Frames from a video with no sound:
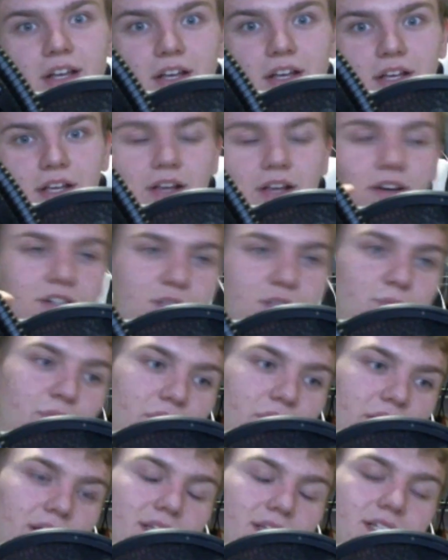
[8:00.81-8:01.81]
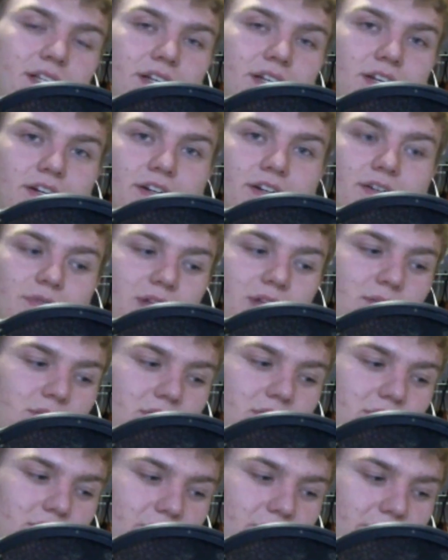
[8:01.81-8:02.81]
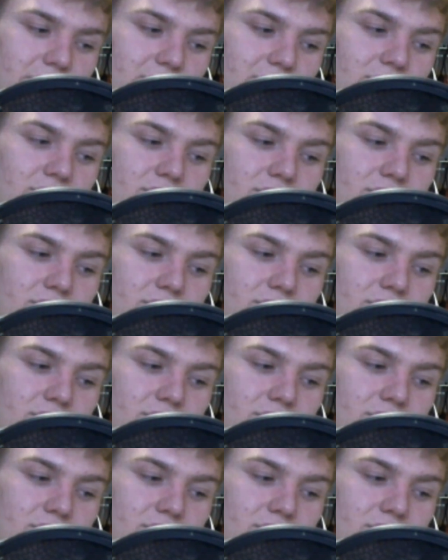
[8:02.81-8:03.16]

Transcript: here's the price and here maybe in like